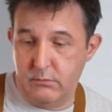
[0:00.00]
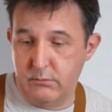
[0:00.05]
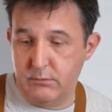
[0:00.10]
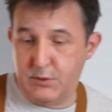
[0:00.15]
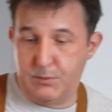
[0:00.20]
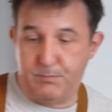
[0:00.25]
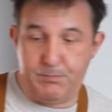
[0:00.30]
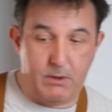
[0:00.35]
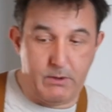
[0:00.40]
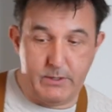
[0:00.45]

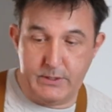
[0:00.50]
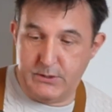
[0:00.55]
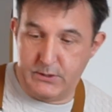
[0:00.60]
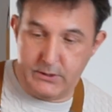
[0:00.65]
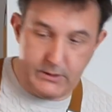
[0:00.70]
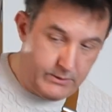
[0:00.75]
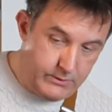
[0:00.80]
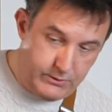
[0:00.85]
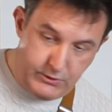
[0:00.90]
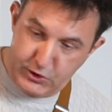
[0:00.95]

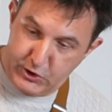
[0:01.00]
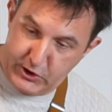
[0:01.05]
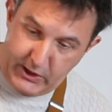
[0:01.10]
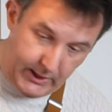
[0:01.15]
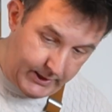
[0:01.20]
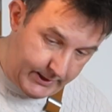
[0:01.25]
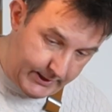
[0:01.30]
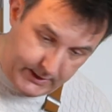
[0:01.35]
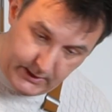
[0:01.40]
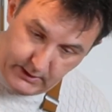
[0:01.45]
spices,
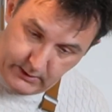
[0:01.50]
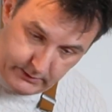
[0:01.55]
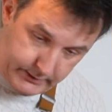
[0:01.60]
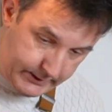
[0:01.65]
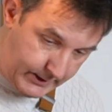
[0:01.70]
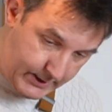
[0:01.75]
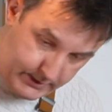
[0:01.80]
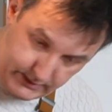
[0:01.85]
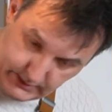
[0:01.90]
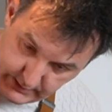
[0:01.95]
chili,
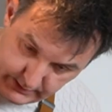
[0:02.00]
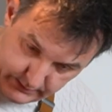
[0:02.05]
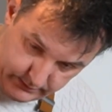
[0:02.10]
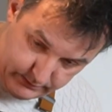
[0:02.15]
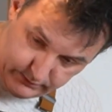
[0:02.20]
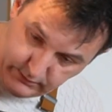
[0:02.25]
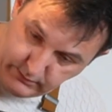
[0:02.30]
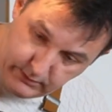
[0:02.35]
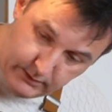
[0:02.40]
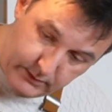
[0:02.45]

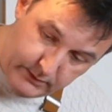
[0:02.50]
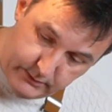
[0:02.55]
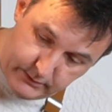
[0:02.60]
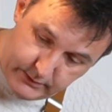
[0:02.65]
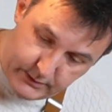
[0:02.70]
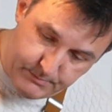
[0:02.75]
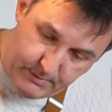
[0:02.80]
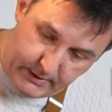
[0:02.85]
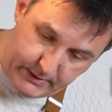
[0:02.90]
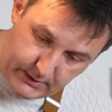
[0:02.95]
cayenne
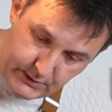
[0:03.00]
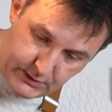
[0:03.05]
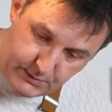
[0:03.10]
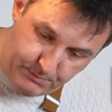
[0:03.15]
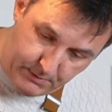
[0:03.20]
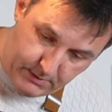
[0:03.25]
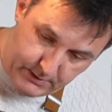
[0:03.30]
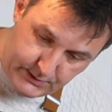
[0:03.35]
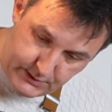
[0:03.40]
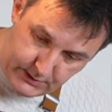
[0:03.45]
to make it
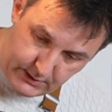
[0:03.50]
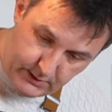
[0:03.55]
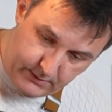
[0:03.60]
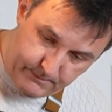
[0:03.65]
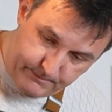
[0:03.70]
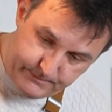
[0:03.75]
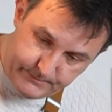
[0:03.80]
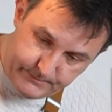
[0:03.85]
spicier.